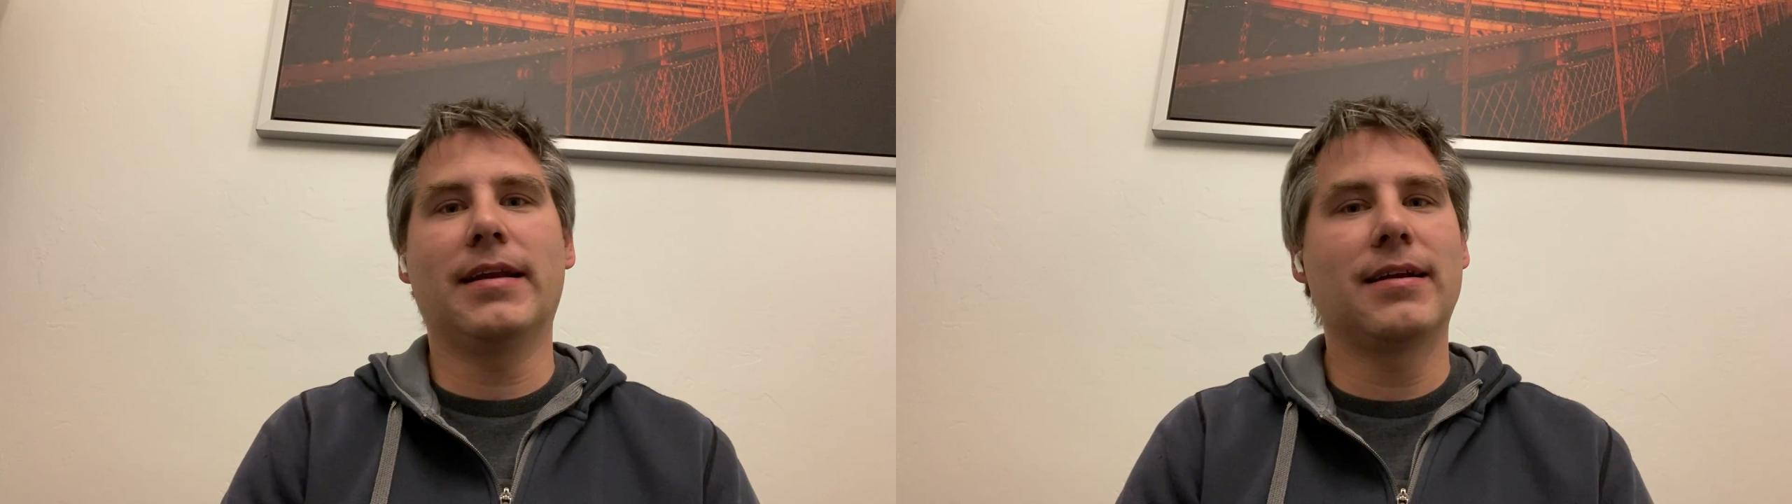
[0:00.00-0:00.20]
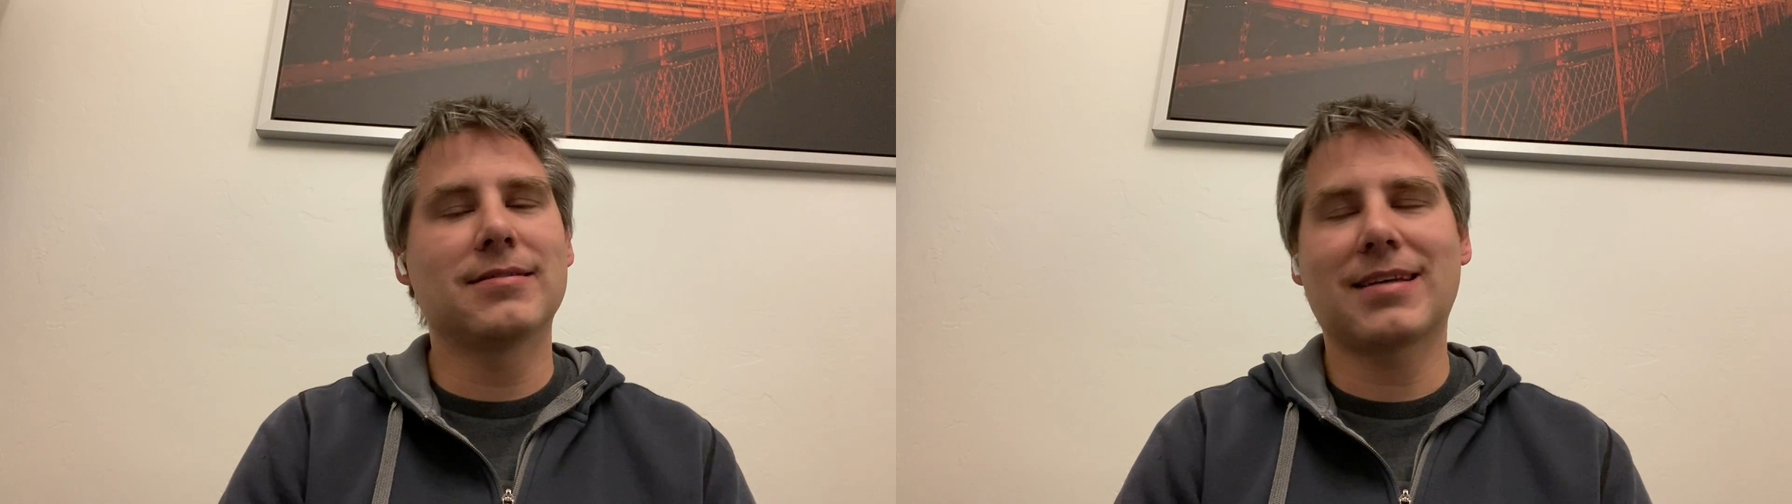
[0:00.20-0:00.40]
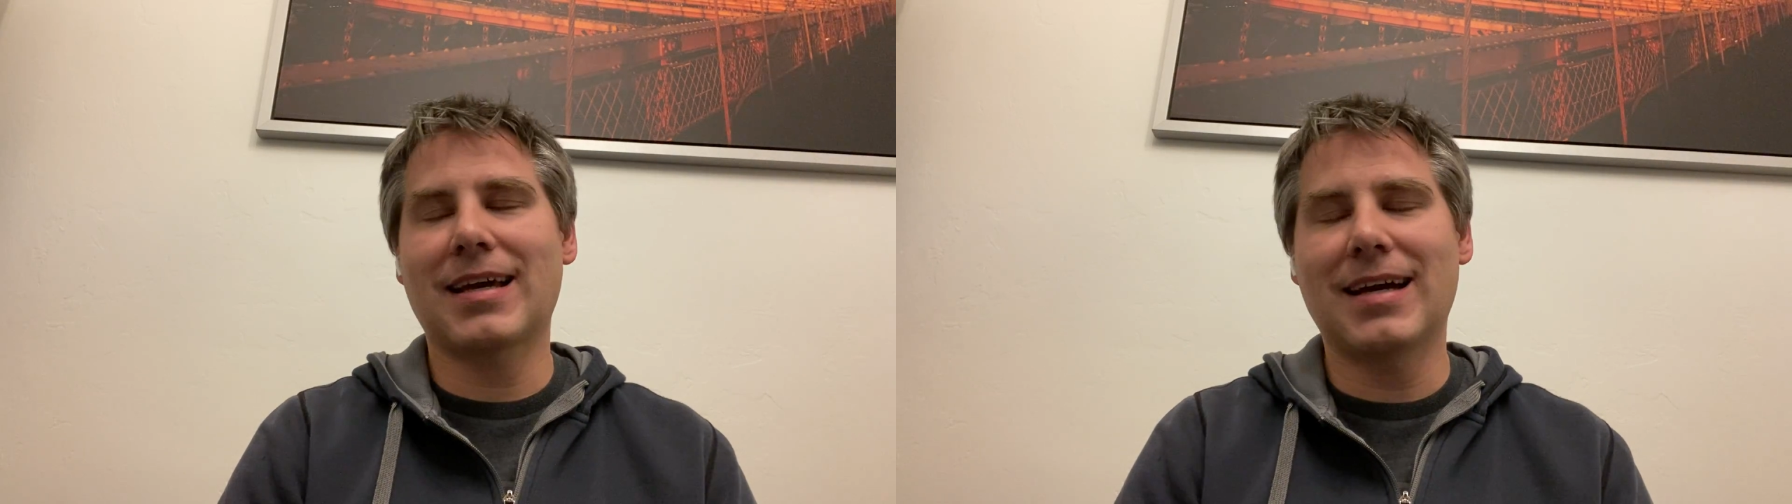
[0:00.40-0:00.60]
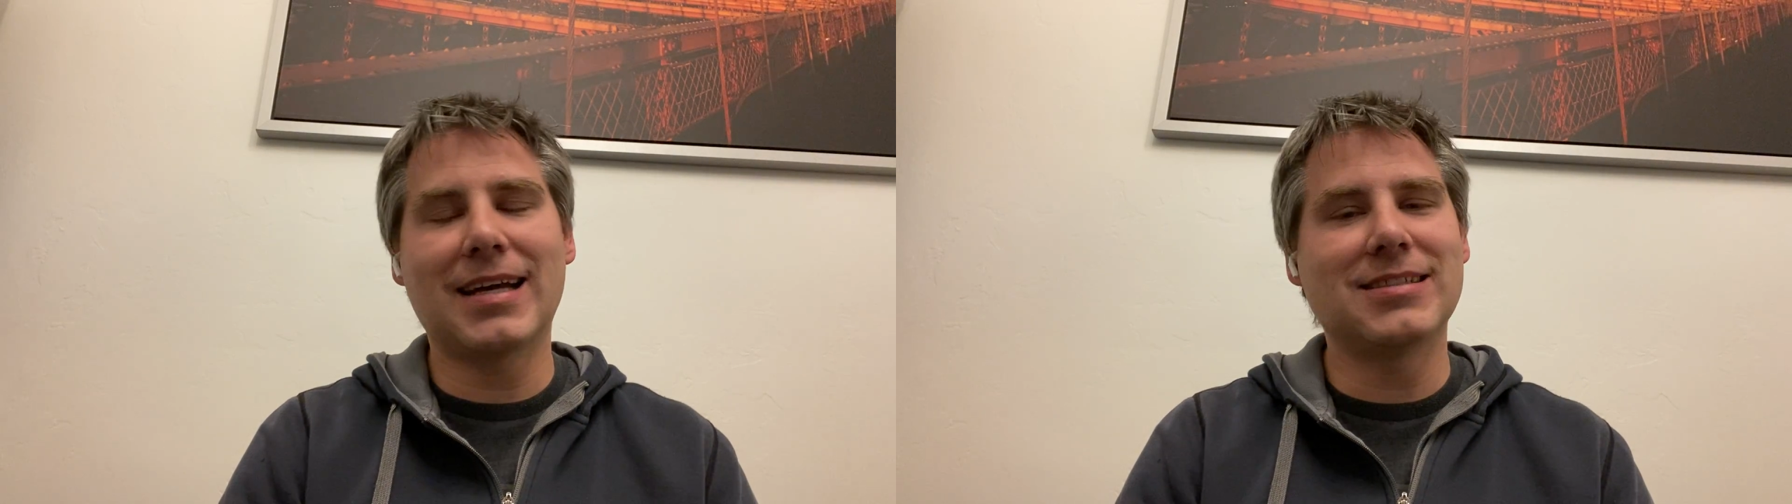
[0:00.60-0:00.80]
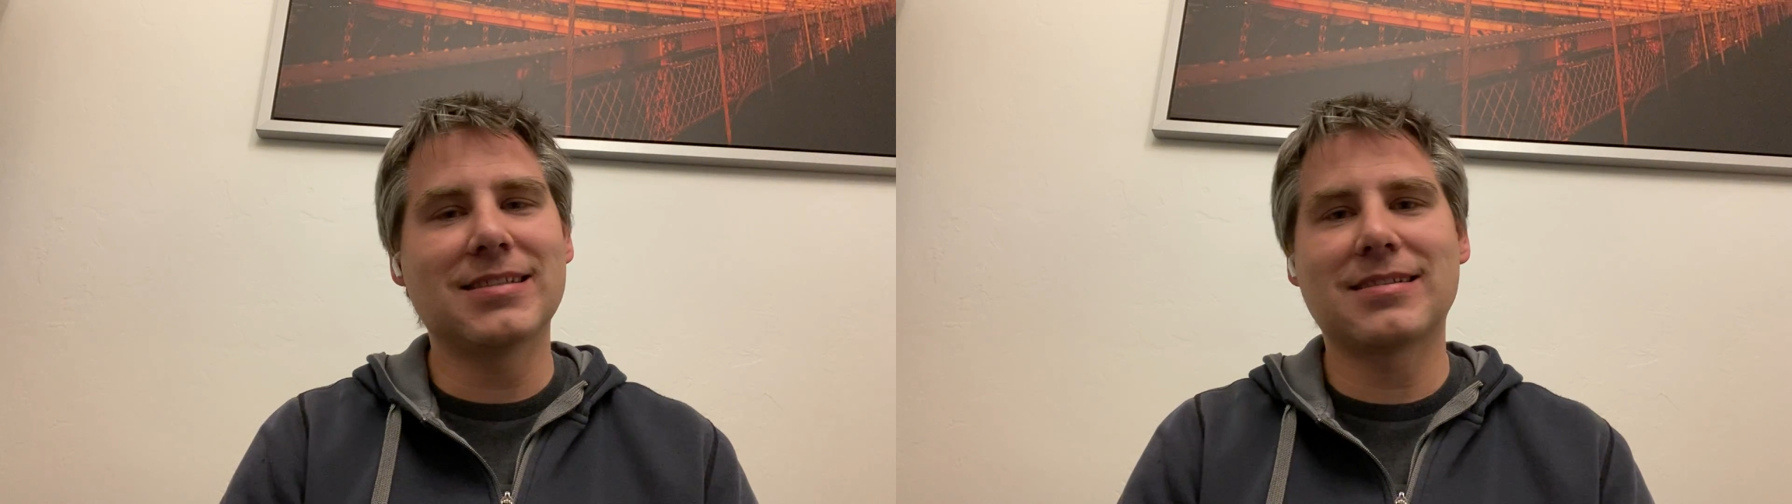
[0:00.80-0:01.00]
And I was like, I
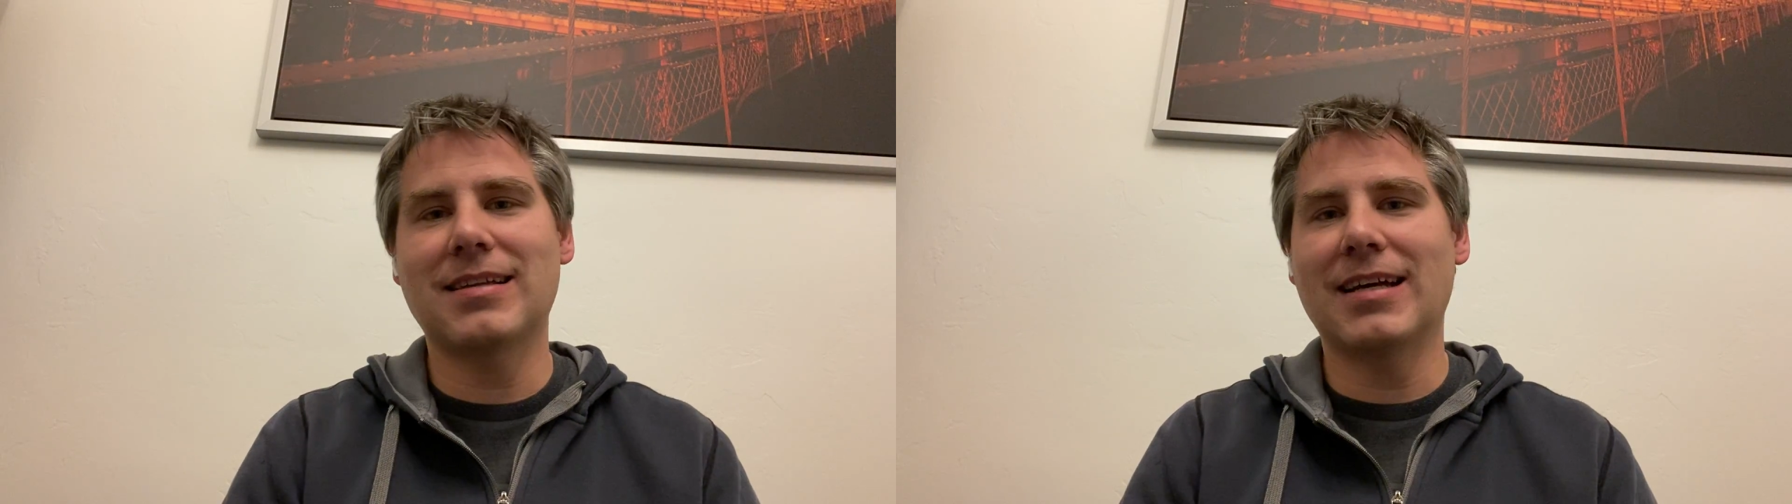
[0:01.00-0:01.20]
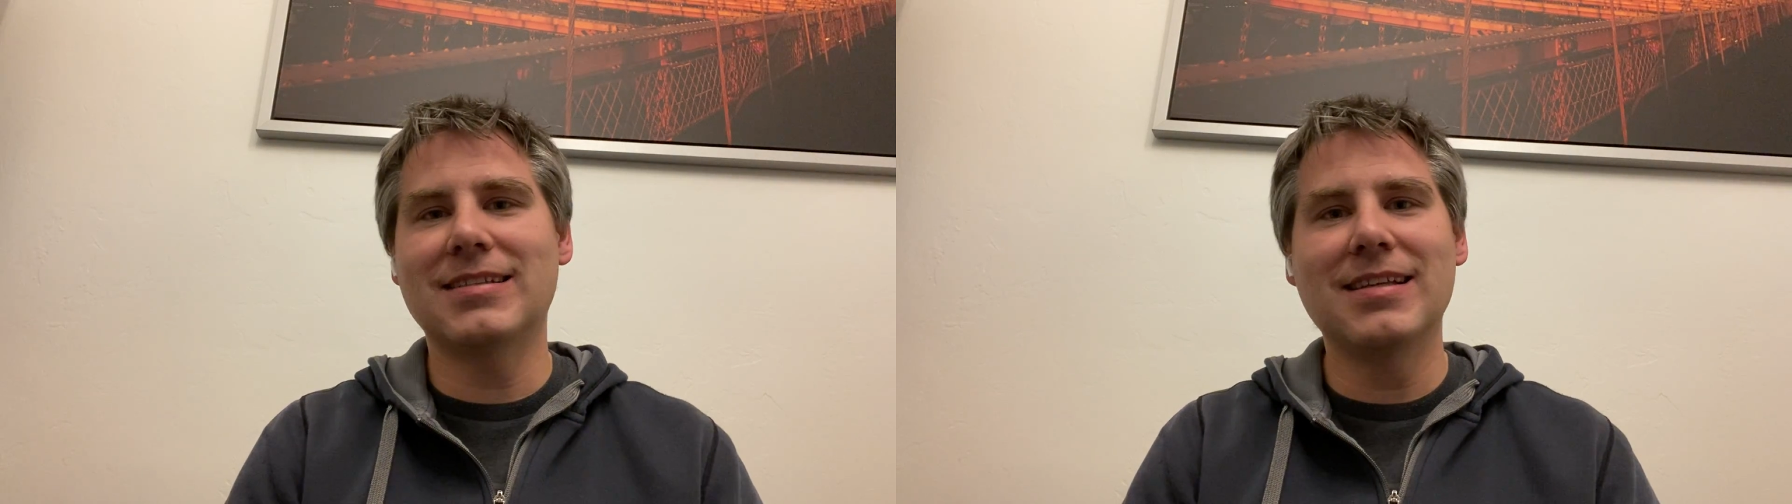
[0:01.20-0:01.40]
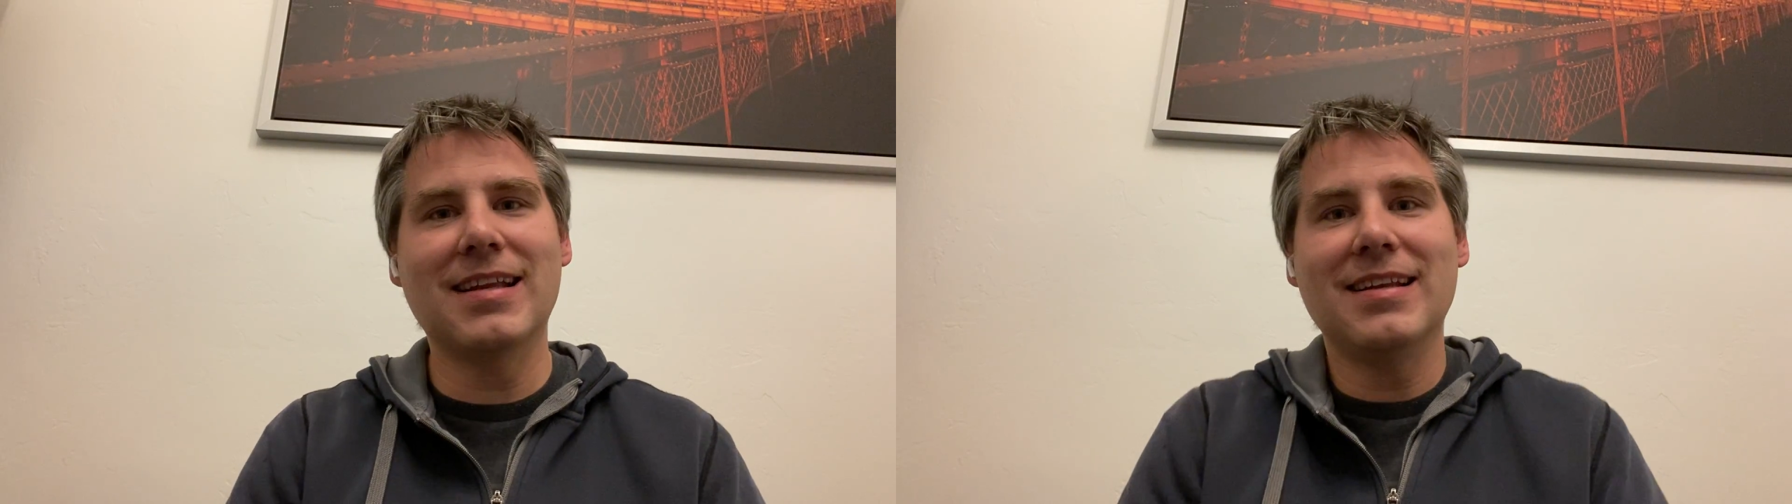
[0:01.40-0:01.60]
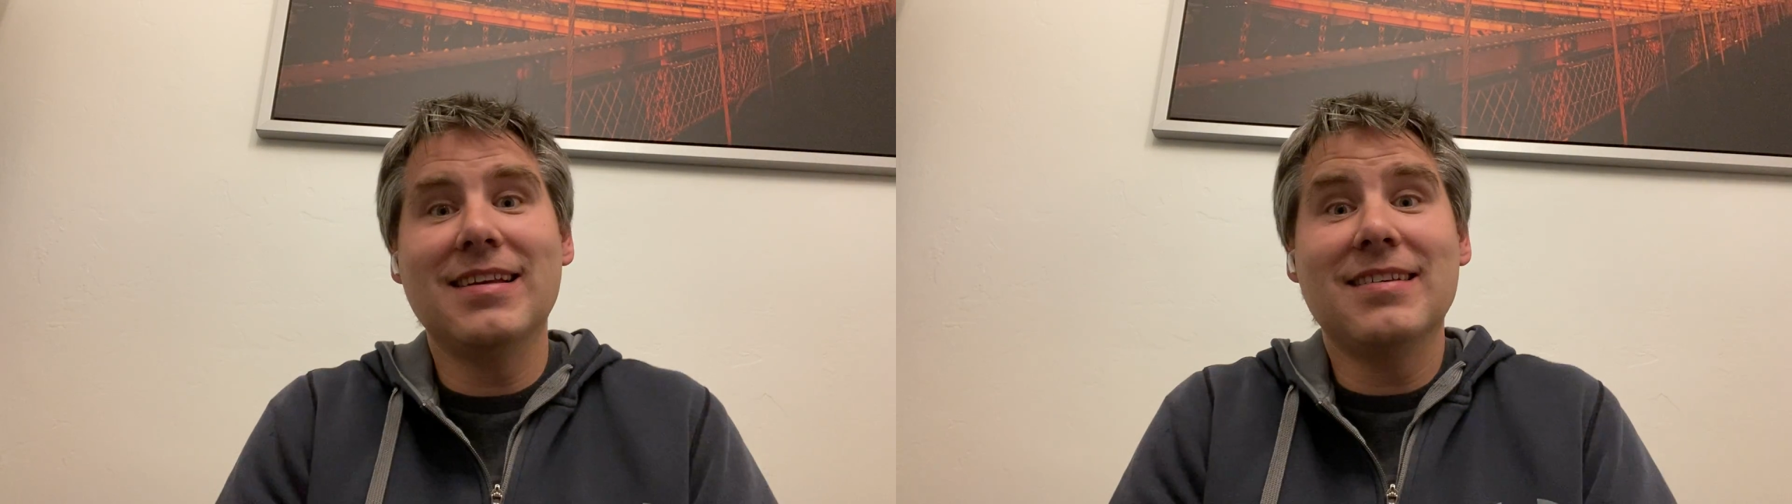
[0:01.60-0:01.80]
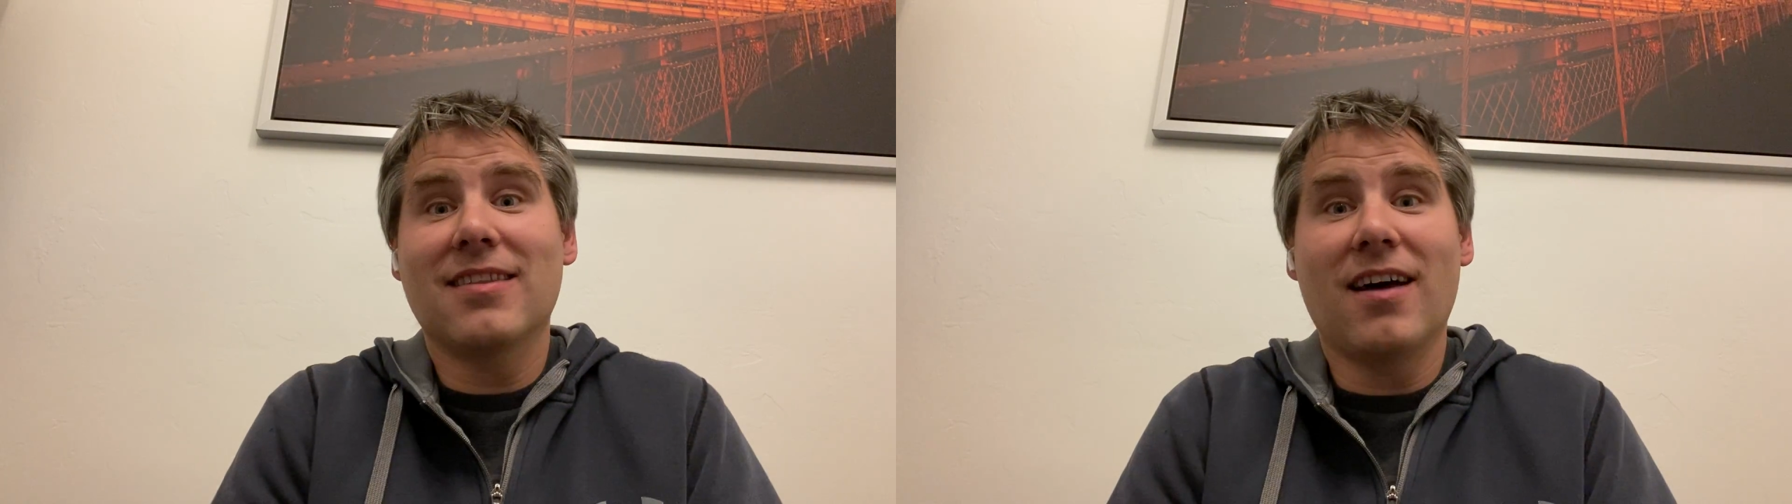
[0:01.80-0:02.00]
didn't